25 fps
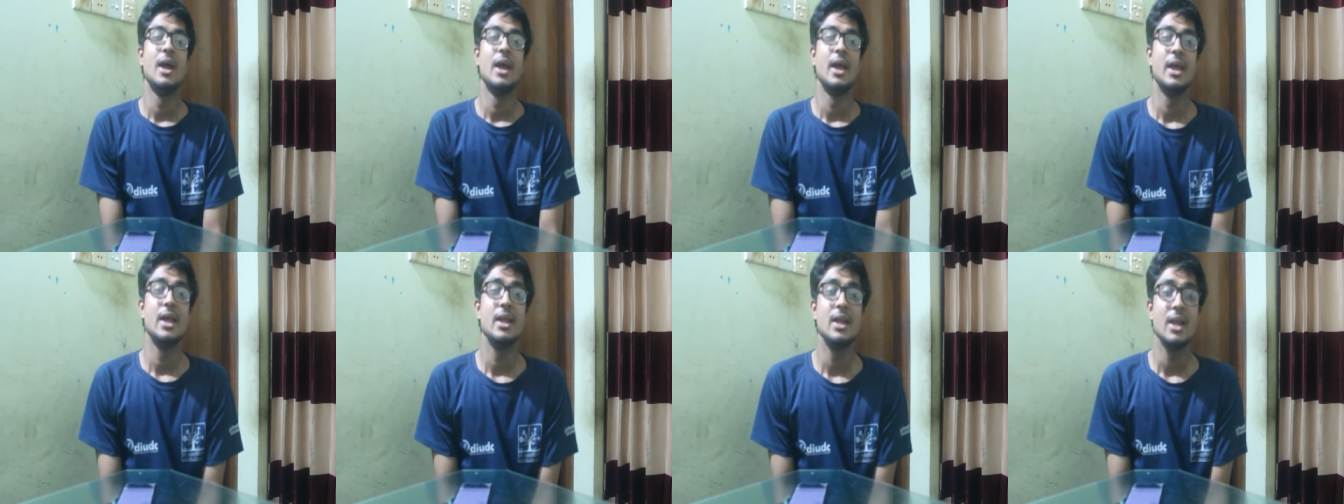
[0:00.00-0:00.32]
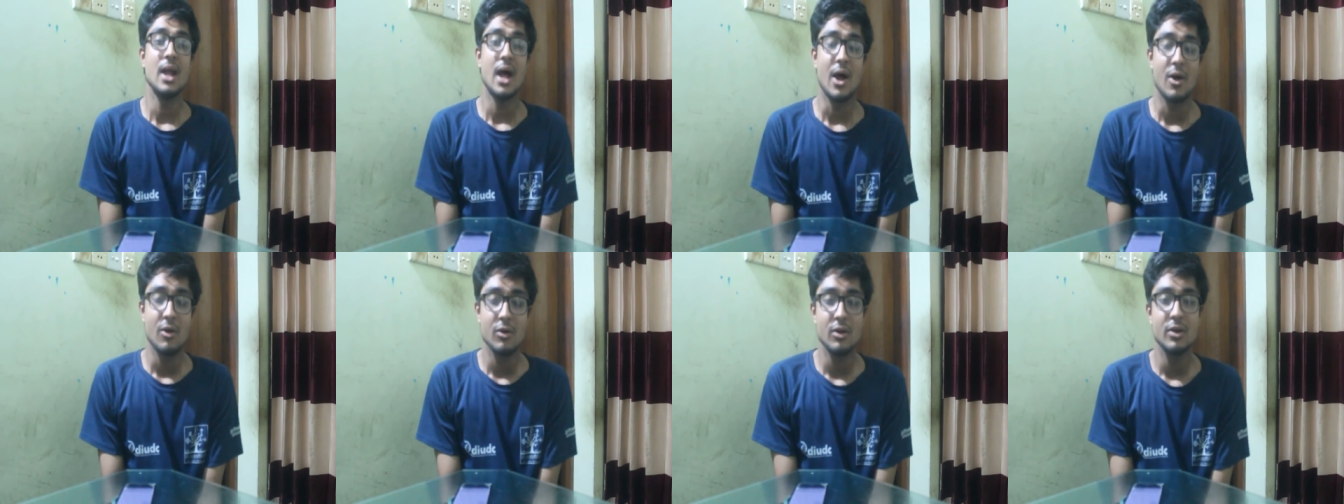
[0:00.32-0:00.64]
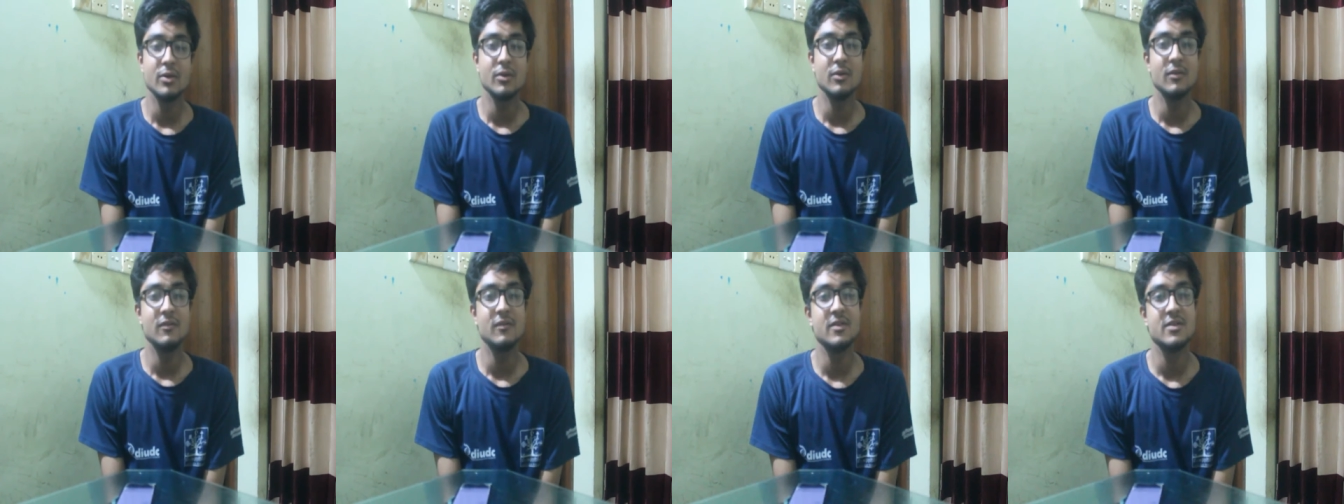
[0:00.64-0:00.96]
In our
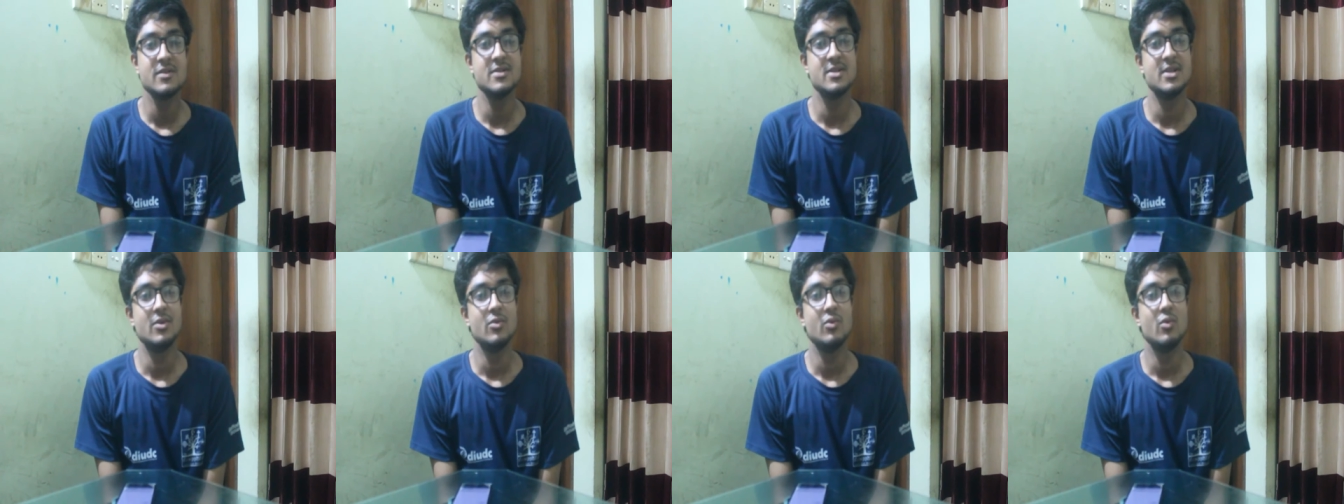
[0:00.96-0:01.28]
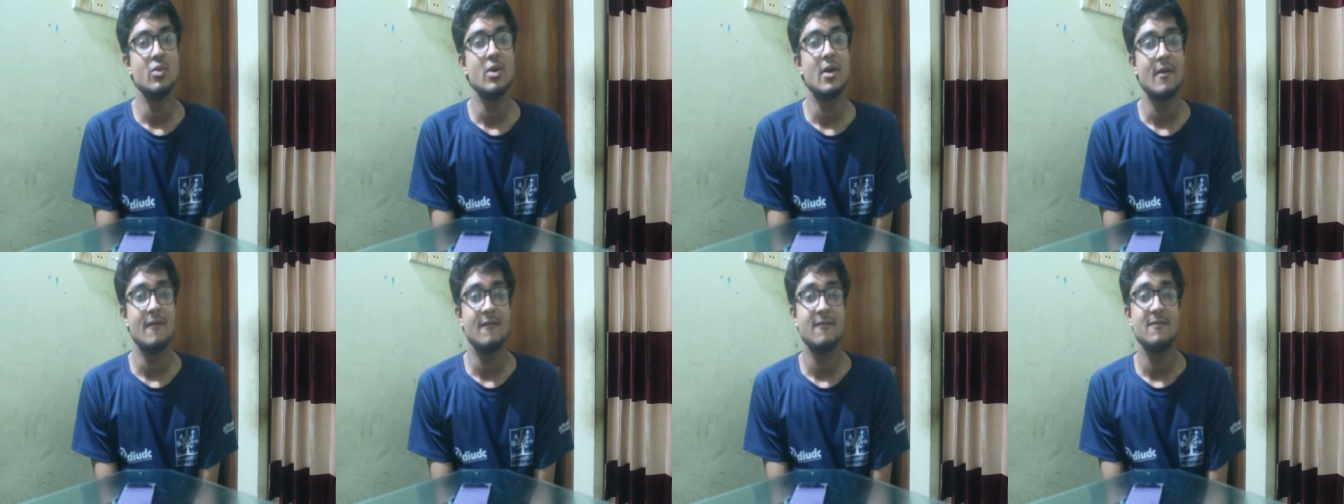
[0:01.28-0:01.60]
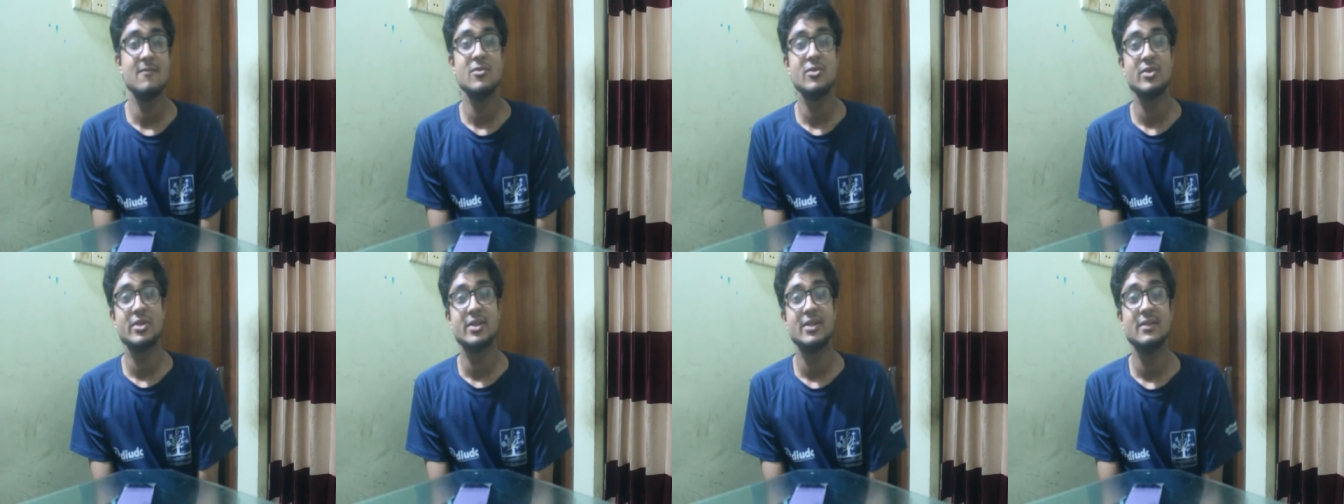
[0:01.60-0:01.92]
university, we have
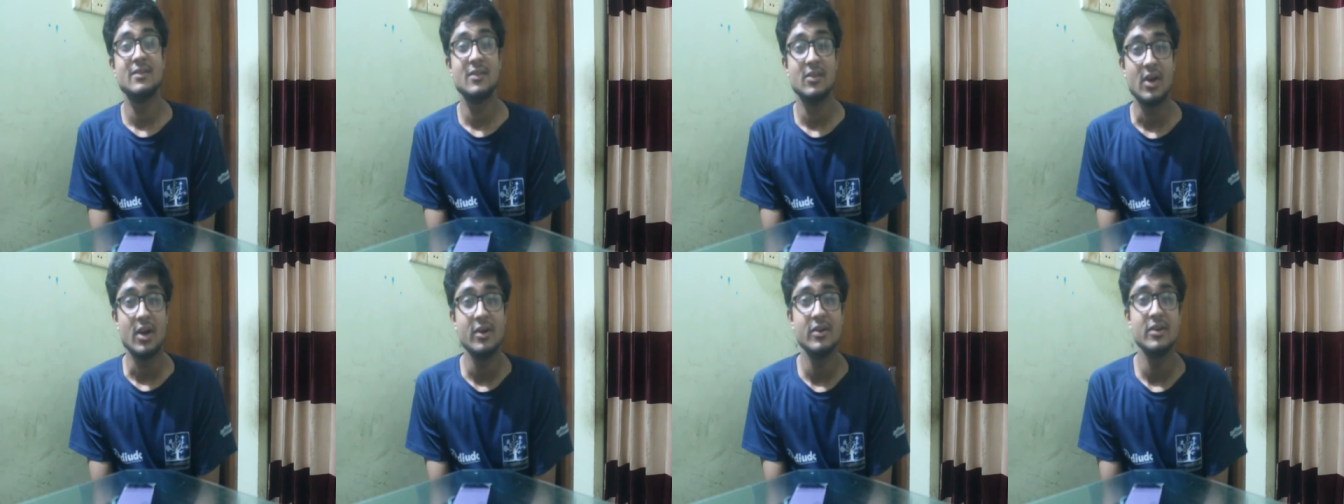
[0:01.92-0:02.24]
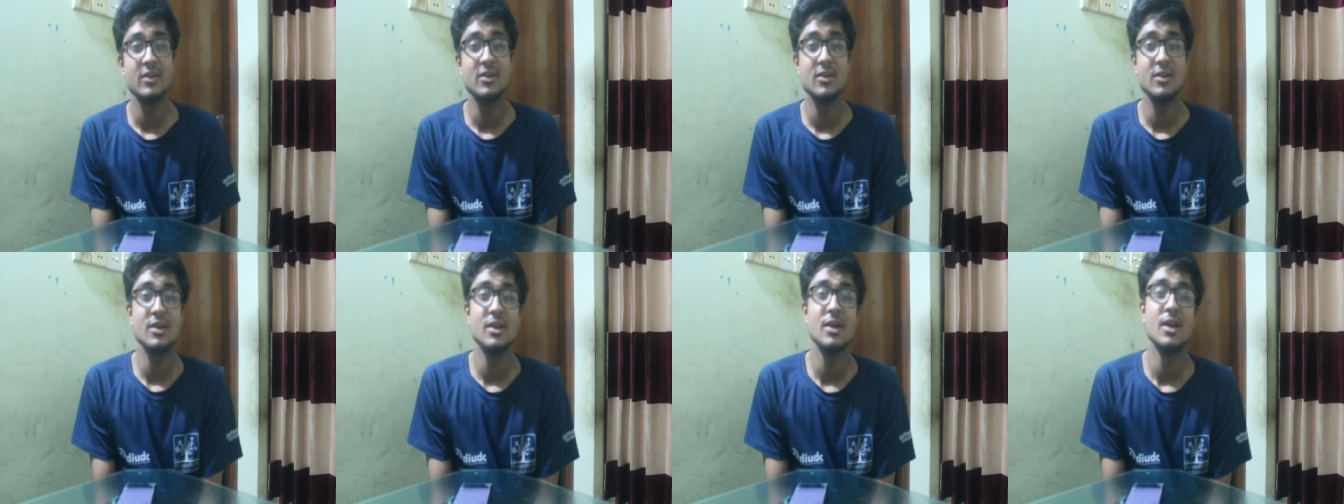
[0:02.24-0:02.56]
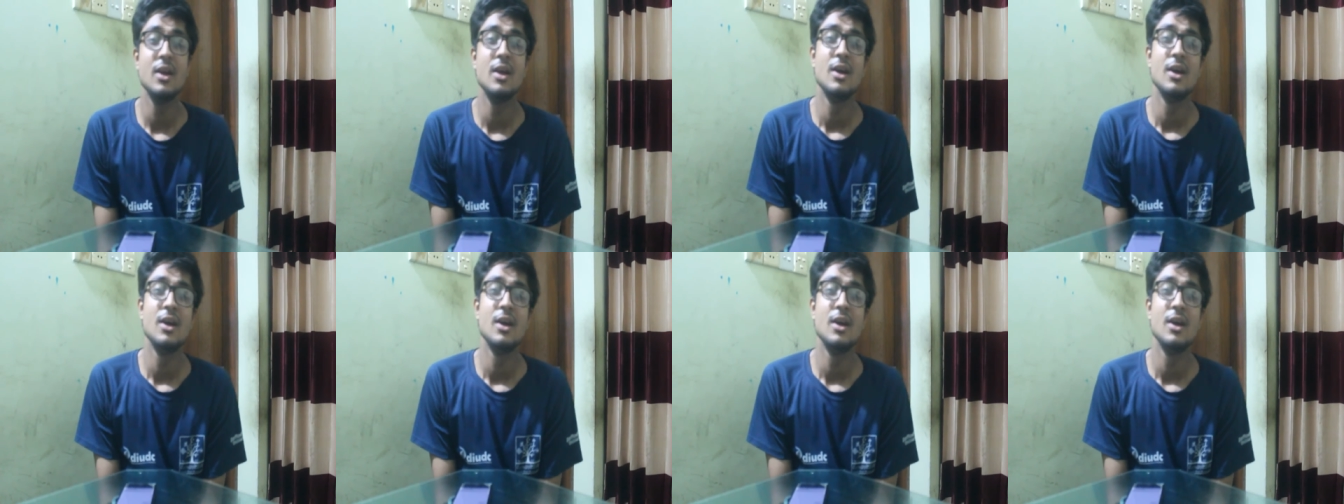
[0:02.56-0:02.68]
more than 13